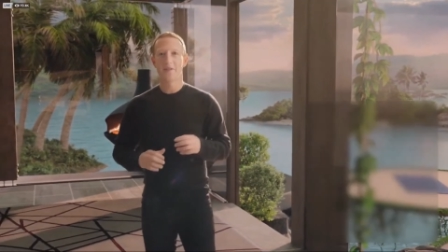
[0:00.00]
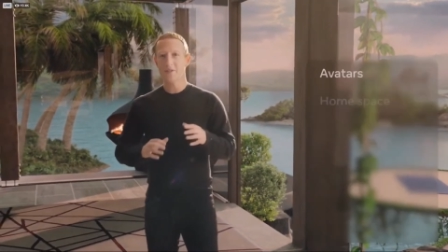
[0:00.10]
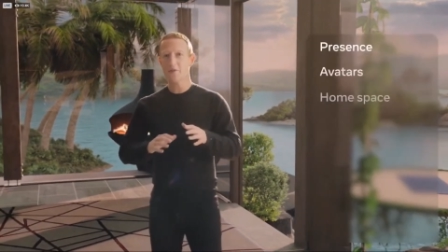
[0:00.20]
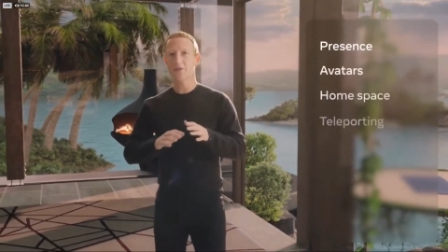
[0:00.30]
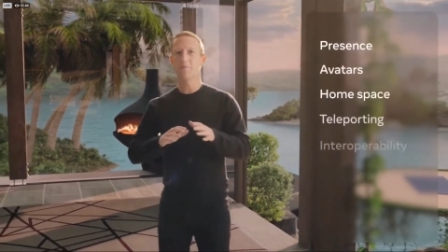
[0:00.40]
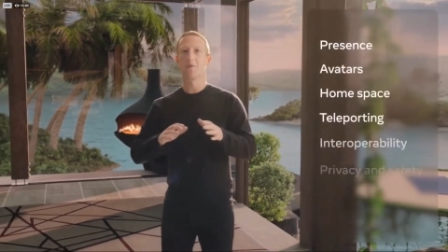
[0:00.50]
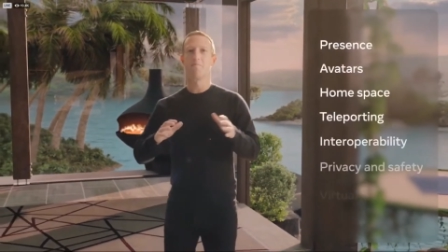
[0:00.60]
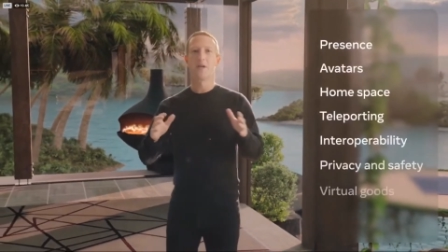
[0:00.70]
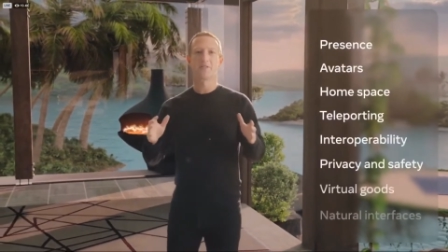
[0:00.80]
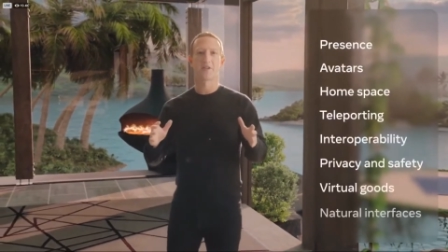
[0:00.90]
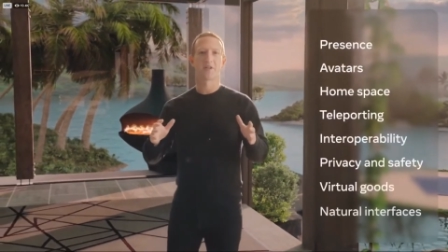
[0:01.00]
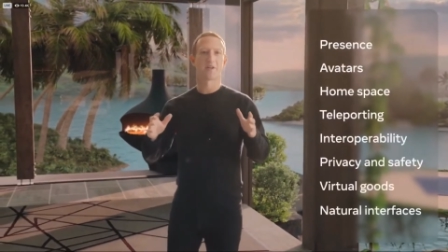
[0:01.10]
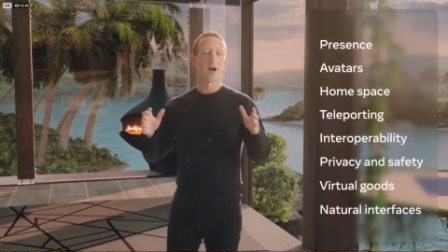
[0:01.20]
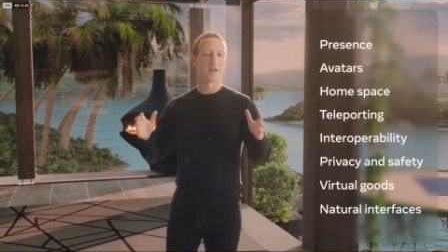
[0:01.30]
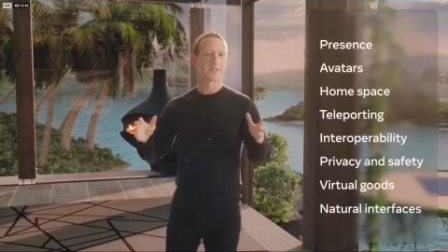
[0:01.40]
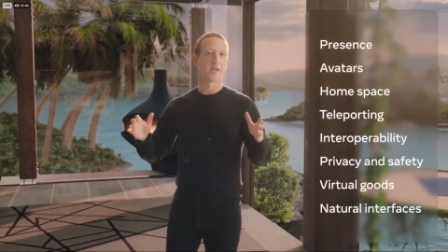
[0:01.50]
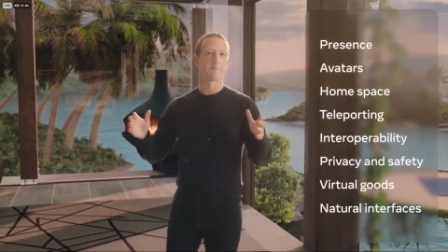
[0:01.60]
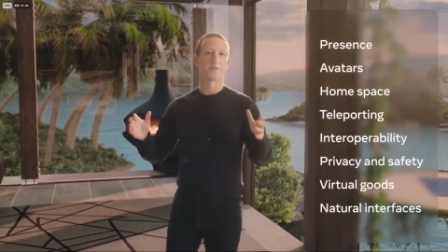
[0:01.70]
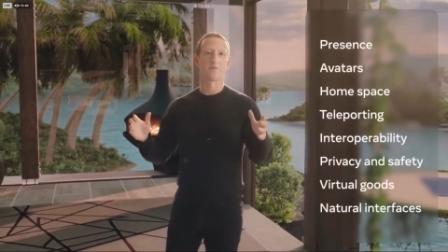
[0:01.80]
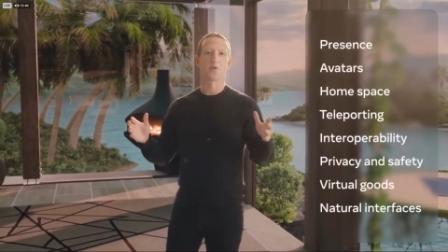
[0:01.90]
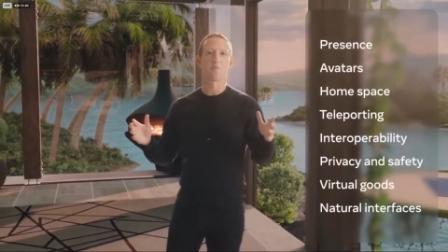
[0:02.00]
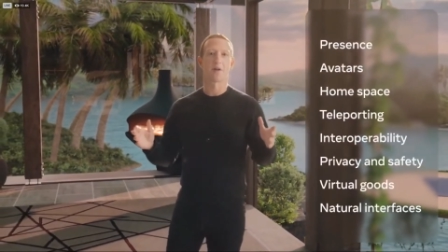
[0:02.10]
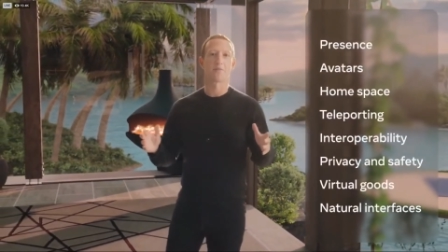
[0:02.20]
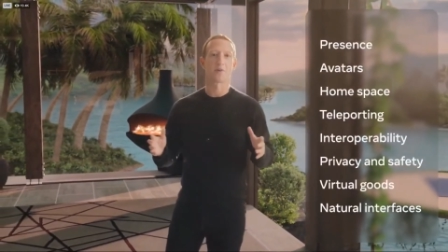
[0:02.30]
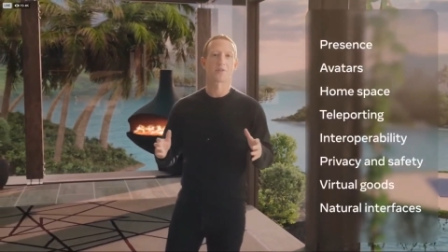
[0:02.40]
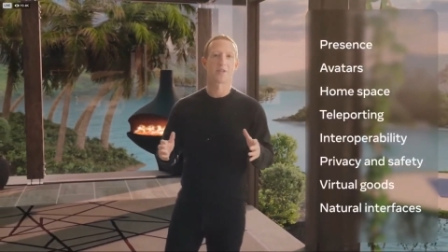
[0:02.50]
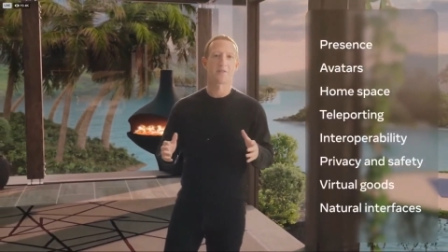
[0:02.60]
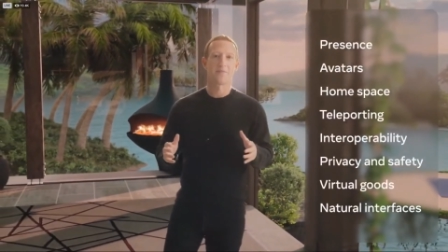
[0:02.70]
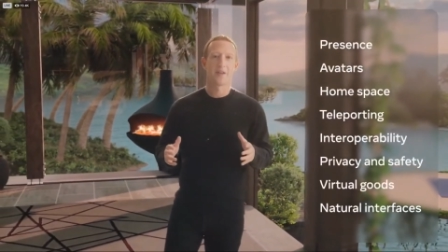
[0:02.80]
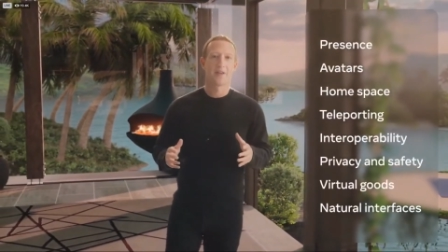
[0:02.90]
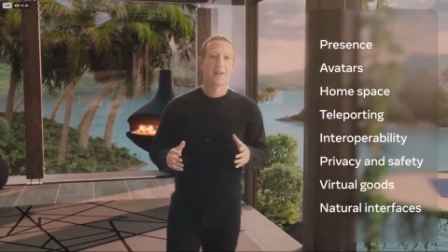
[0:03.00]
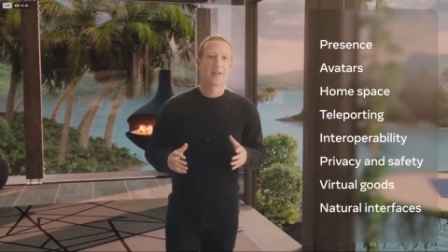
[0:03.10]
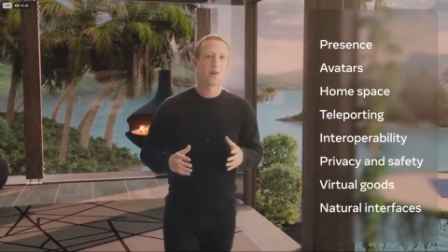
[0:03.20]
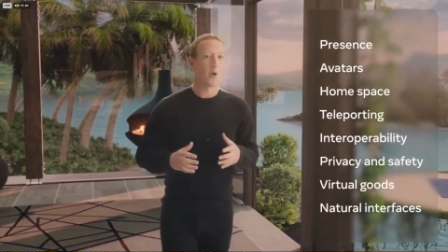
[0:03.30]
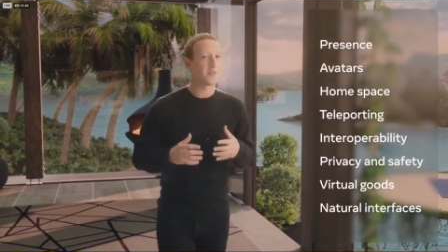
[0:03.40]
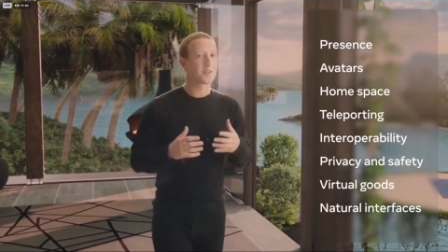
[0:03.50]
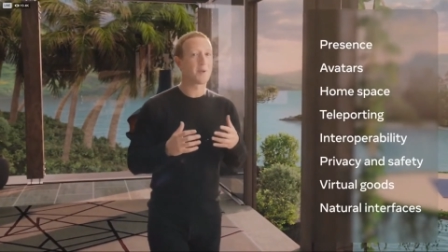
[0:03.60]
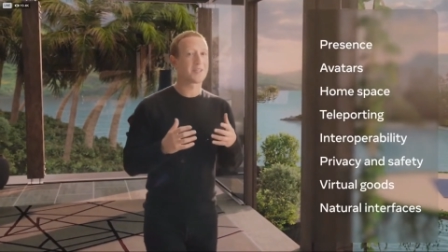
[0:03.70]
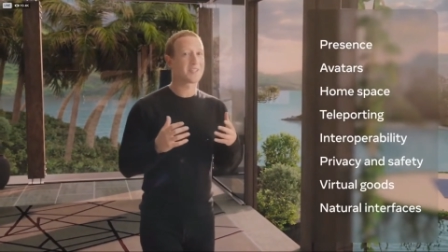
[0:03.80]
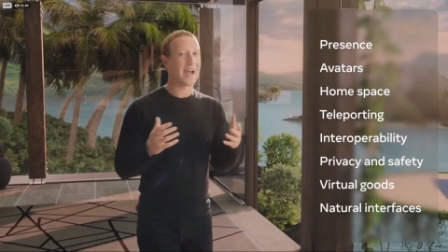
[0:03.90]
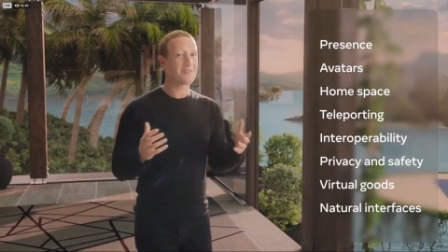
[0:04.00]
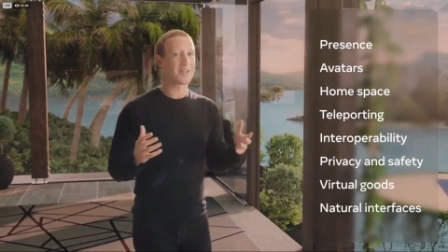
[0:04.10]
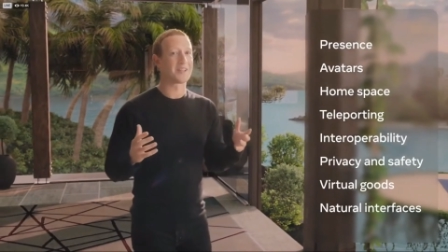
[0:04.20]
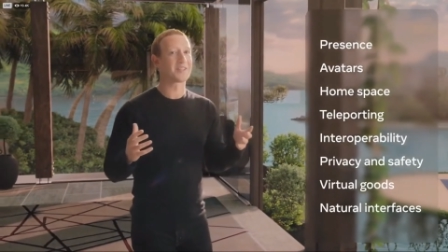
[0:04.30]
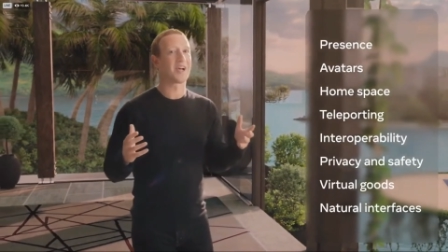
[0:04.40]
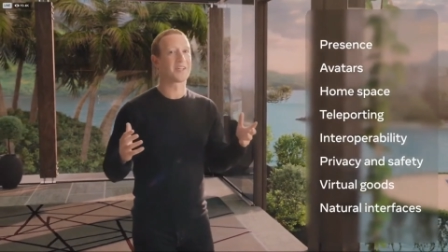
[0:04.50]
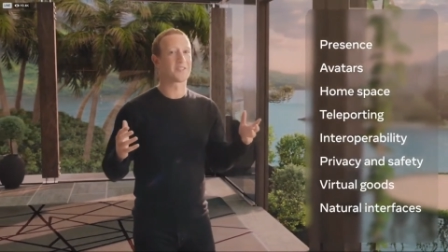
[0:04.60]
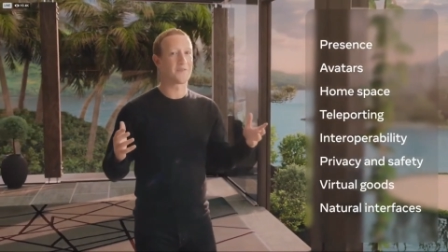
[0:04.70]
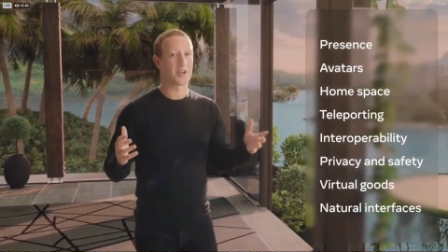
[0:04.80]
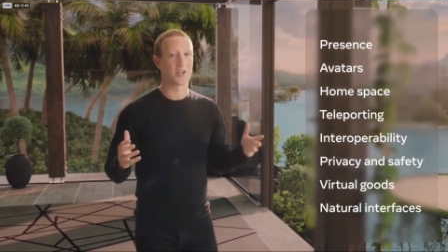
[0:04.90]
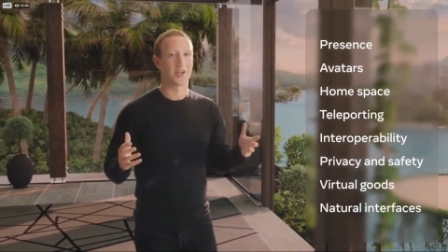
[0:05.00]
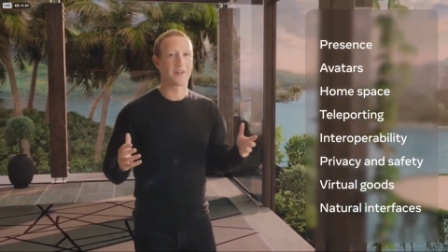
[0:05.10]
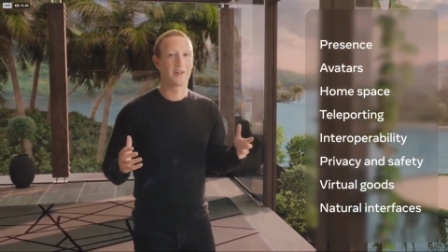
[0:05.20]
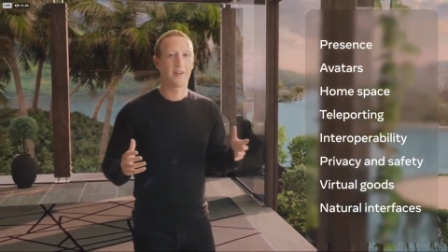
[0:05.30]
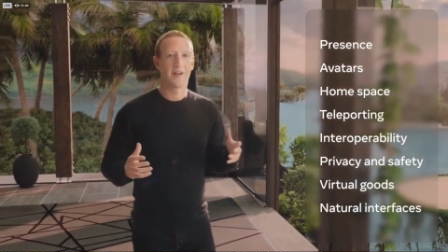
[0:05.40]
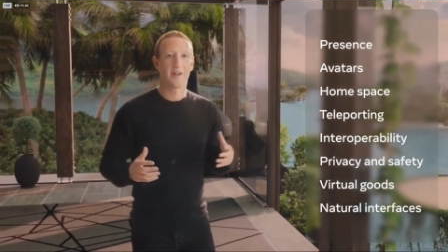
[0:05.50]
these are some of the basic concepts for the metaverse. And, and while this may sound like science fiction,